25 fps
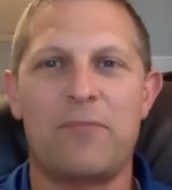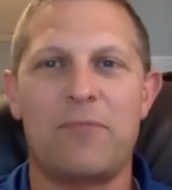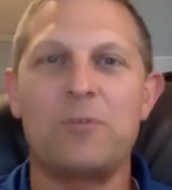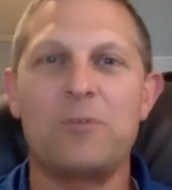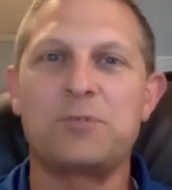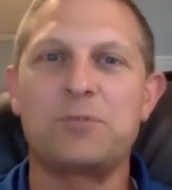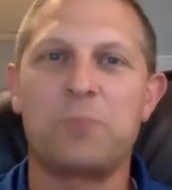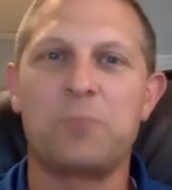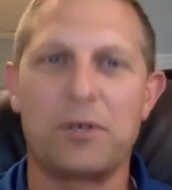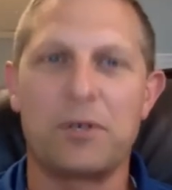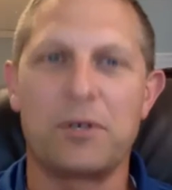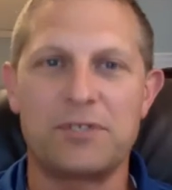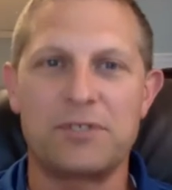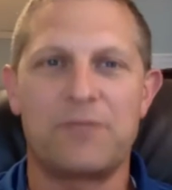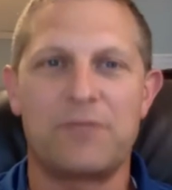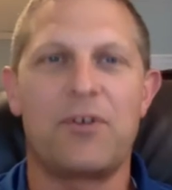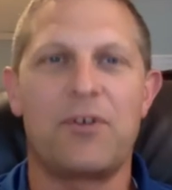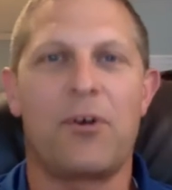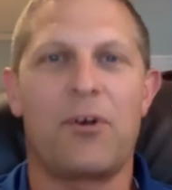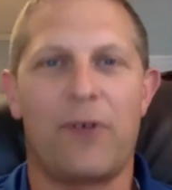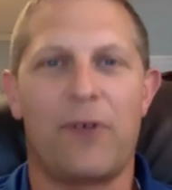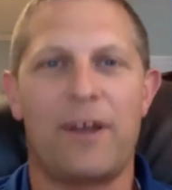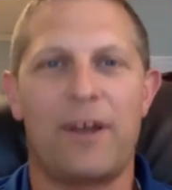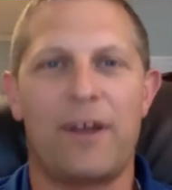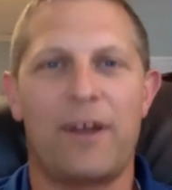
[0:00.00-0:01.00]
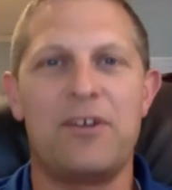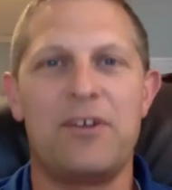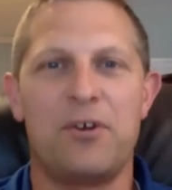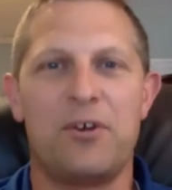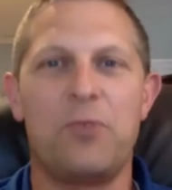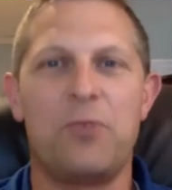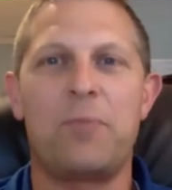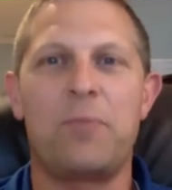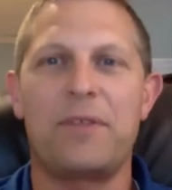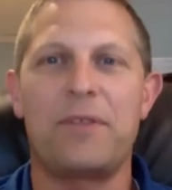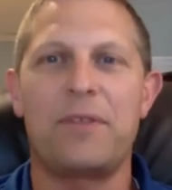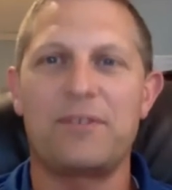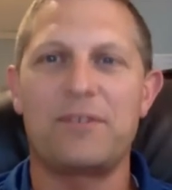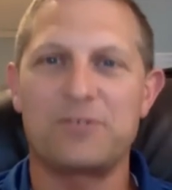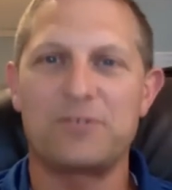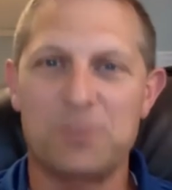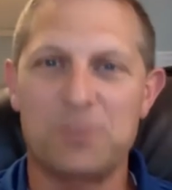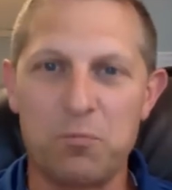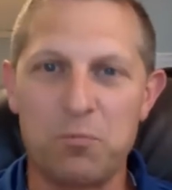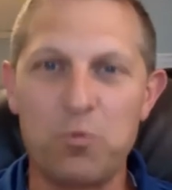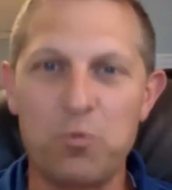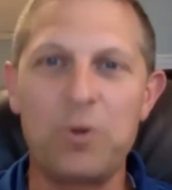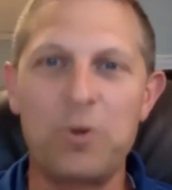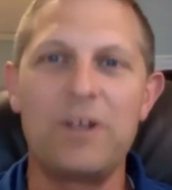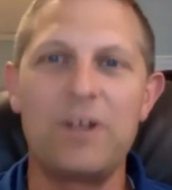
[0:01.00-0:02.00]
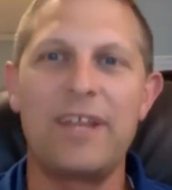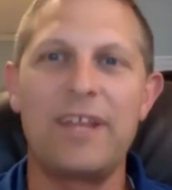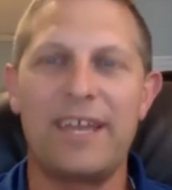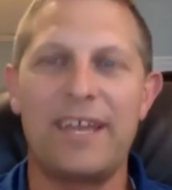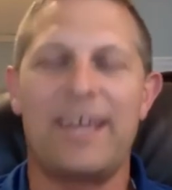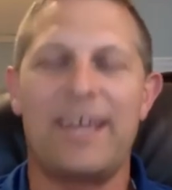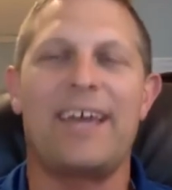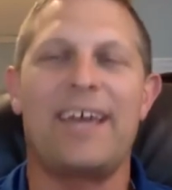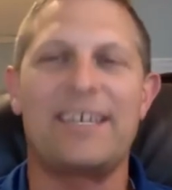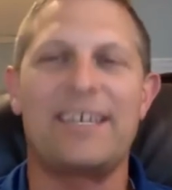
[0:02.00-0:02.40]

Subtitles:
which most of you already knew, but there's some really